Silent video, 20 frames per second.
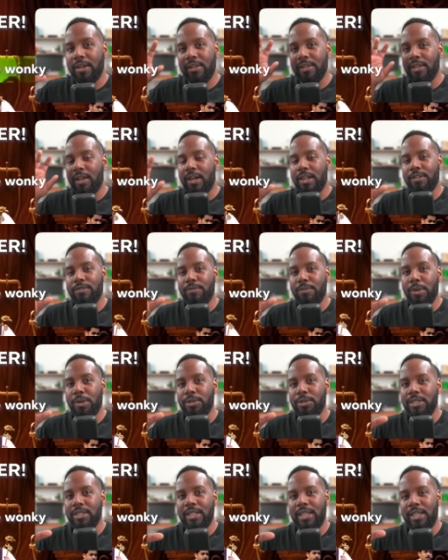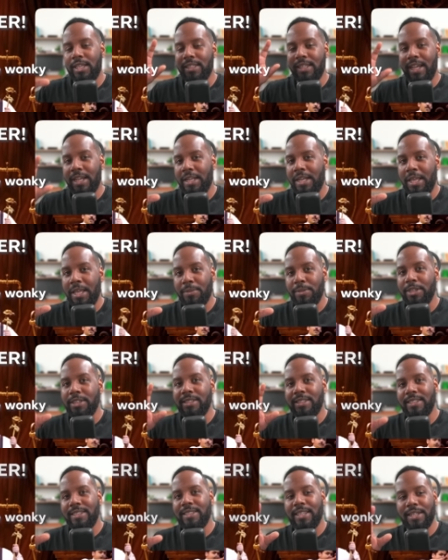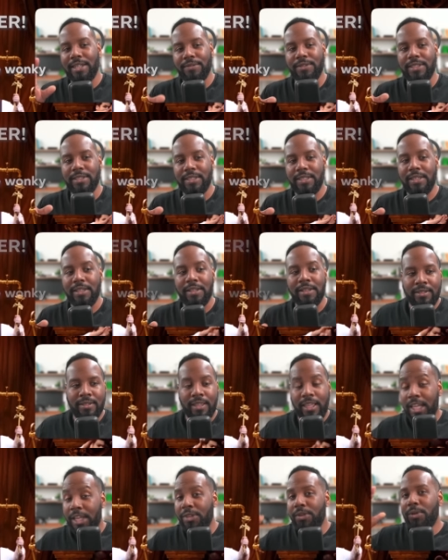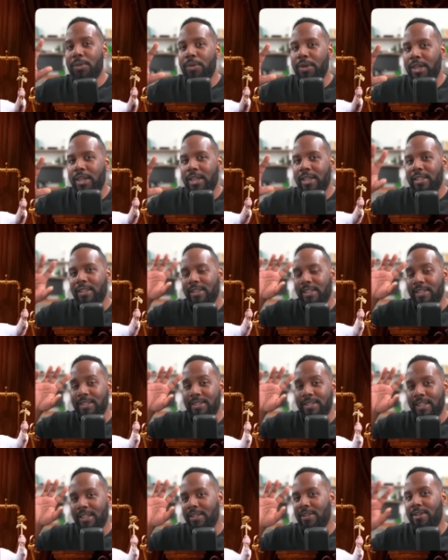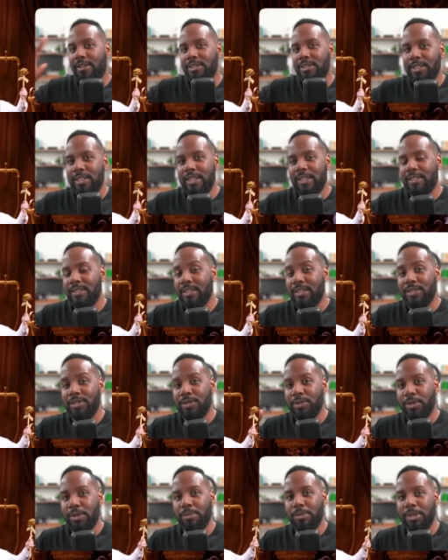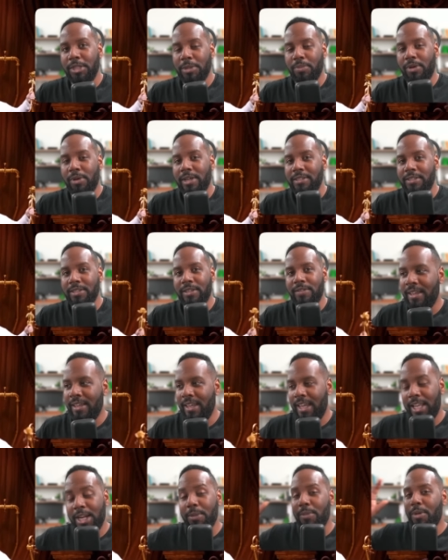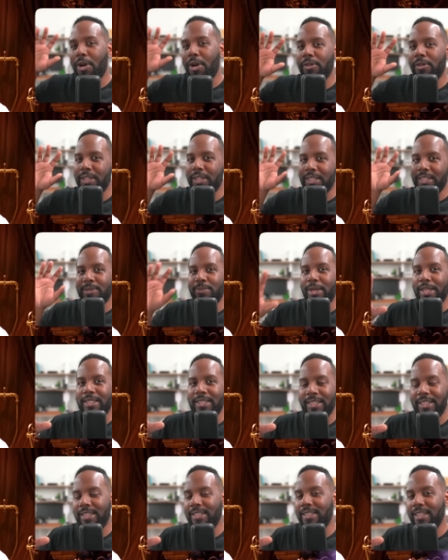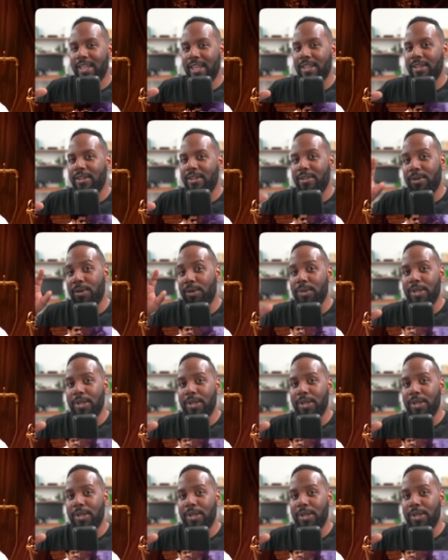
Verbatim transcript: a lot of motion and dynamics inside of a scene. Either way, this technology is extremely impressive, and I'm already expecting it to get a whole